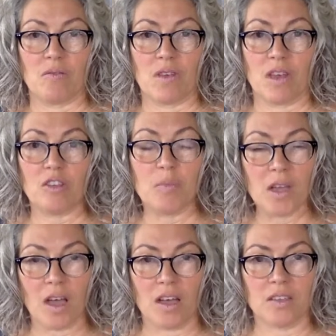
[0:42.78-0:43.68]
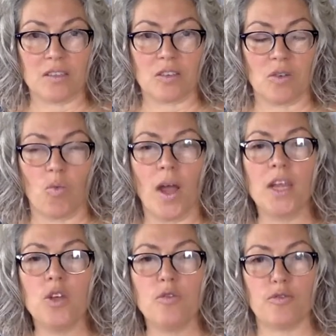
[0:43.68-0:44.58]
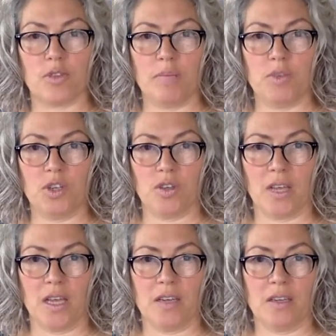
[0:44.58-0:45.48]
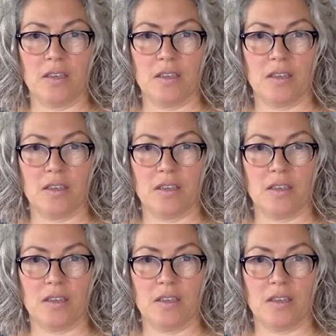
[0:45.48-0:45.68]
It's because when you flipped your lid,